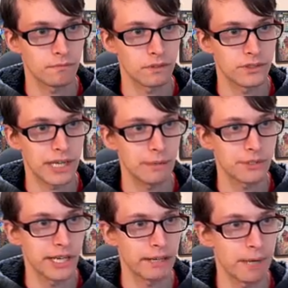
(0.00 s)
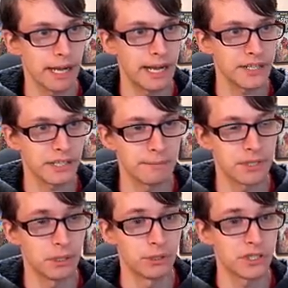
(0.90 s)
This guy was kicking my ass, and I'm
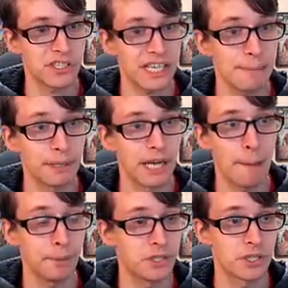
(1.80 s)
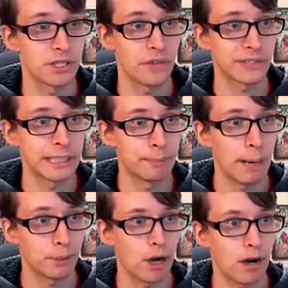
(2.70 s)
still just keeping up. It's just another
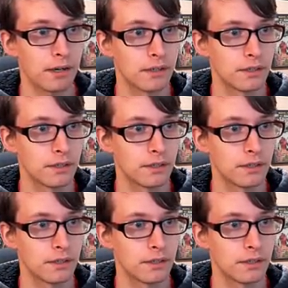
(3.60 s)
keep-up car.